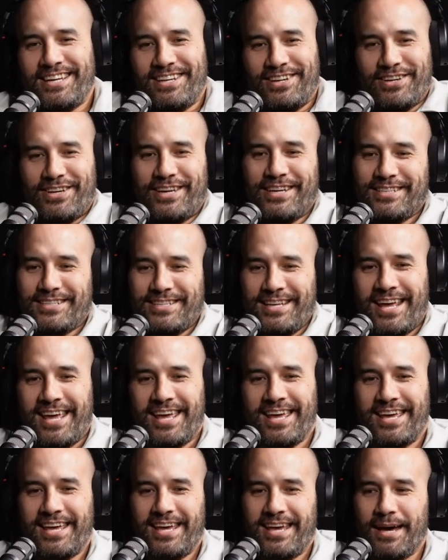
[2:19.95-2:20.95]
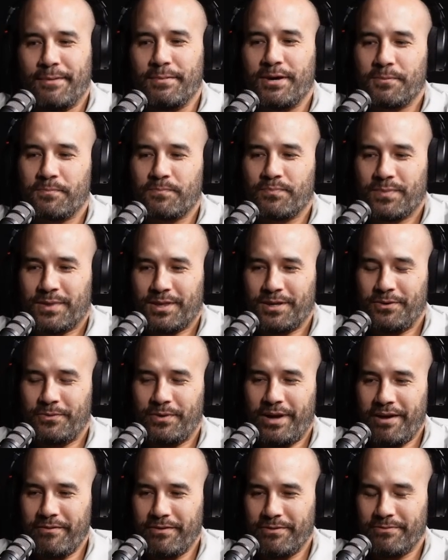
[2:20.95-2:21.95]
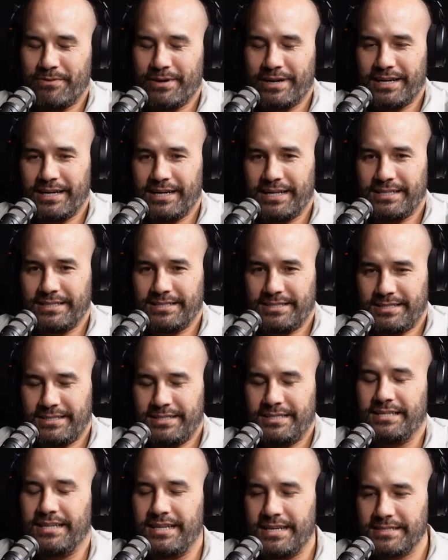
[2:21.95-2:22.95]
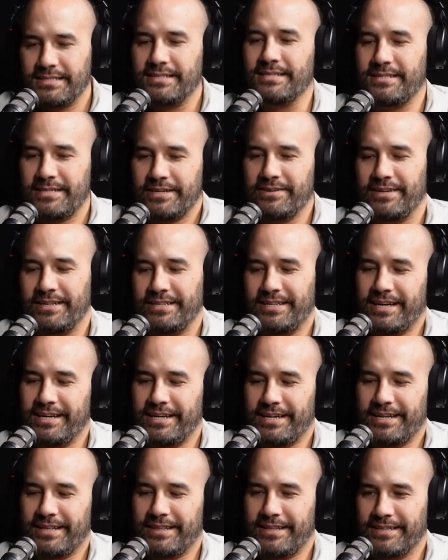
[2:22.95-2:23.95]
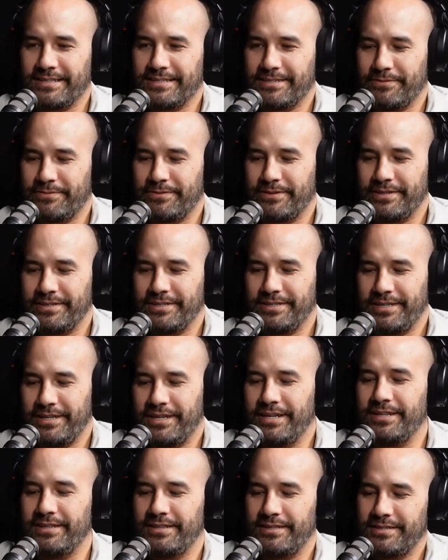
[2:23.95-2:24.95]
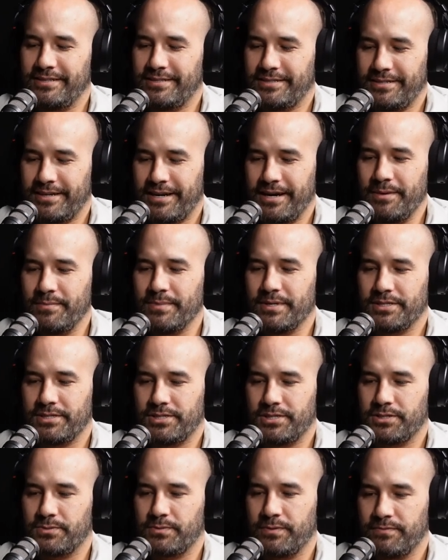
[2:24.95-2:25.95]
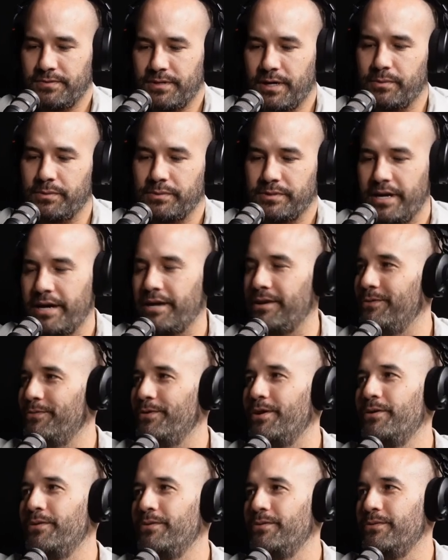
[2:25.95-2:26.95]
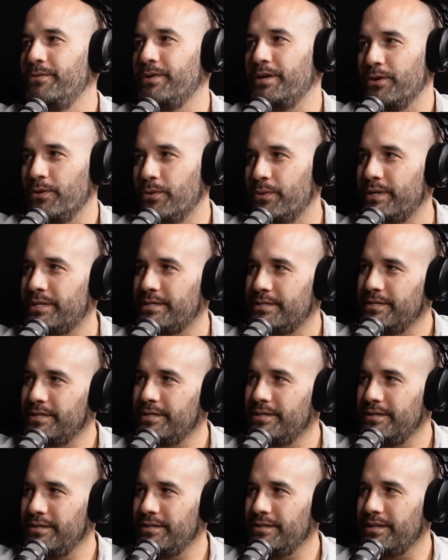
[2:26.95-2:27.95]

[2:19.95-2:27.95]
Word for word: Look, it's, I mean, we haven't really necessarily done anything different in this time. It's just we've doubled down on what we always did.